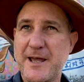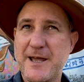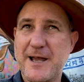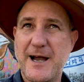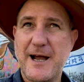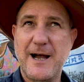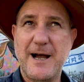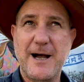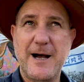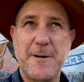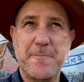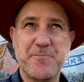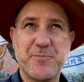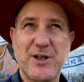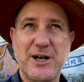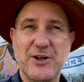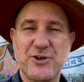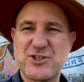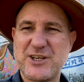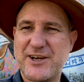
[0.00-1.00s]
It
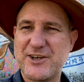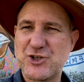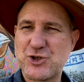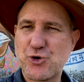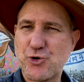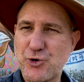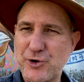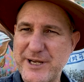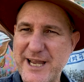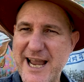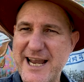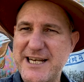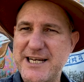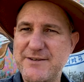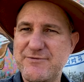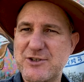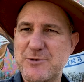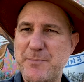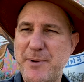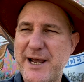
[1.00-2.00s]
looks like a
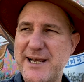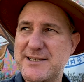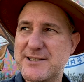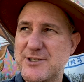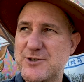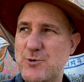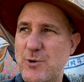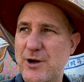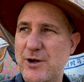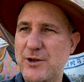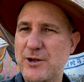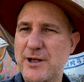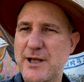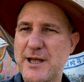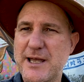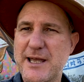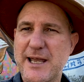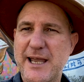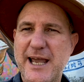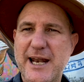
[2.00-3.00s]
creative space as well.
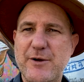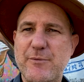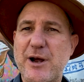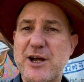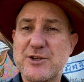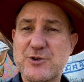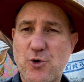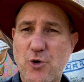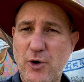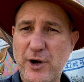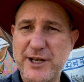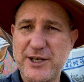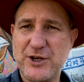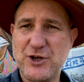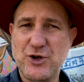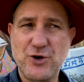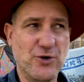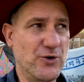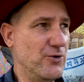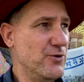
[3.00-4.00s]
Anyway, it's quite
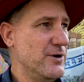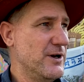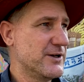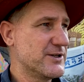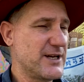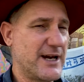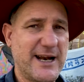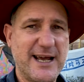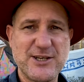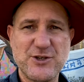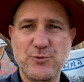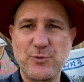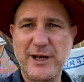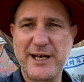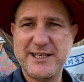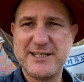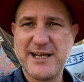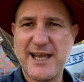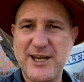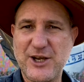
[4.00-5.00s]
new, so it hasn't
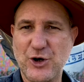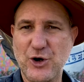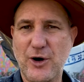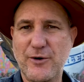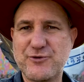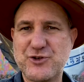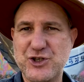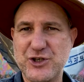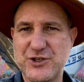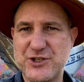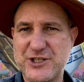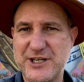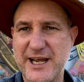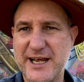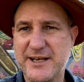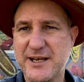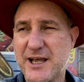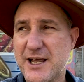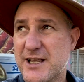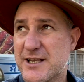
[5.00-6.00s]
really taken off just yet.
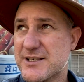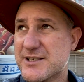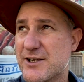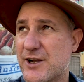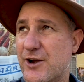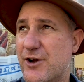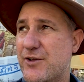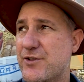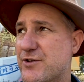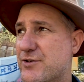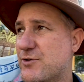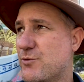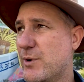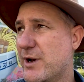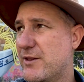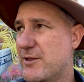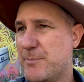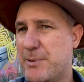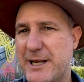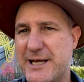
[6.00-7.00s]
So this is one
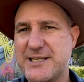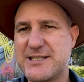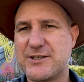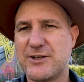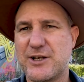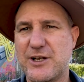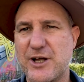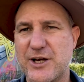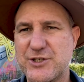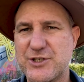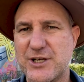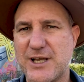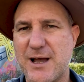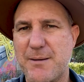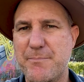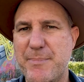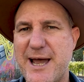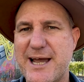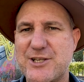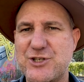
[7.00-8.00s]
of the places I'd like to come
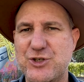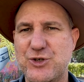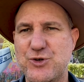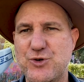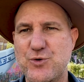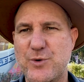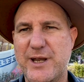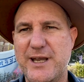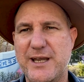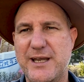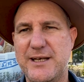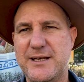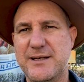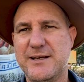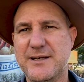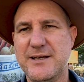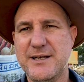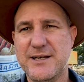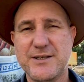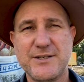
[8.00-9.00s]
back to in
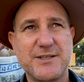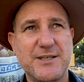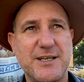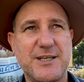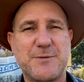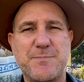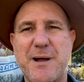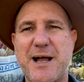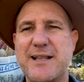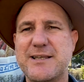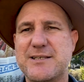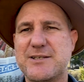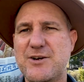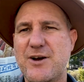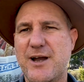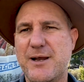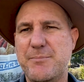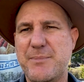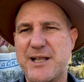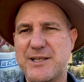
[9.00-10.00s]
6 months,
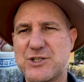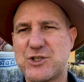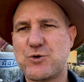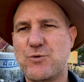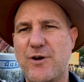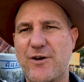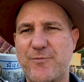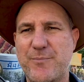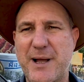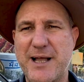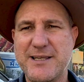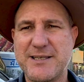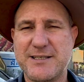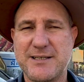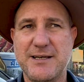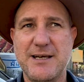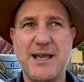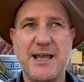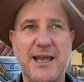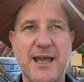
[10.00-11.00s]
9 months, 12 months,
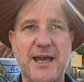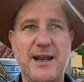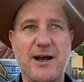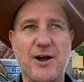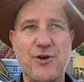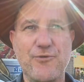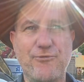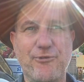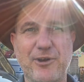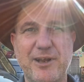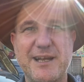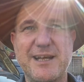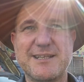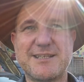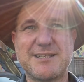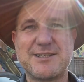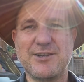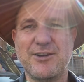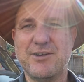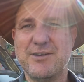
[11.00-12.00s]
and hopefully
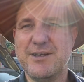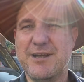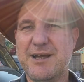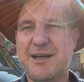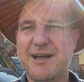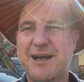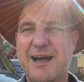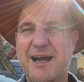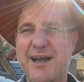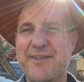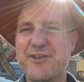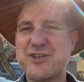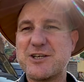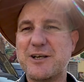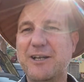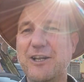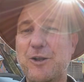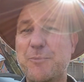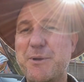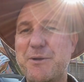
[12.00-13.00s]
there's a
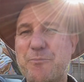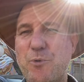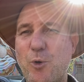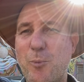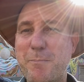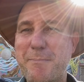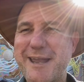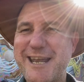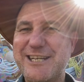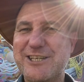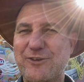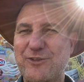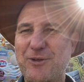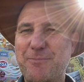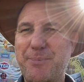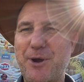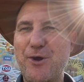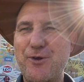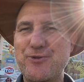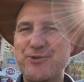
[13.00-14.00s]
little bit more meat on the
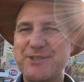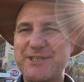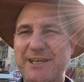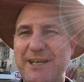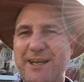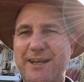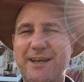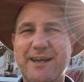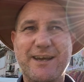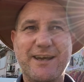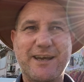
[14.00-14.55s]
bones here.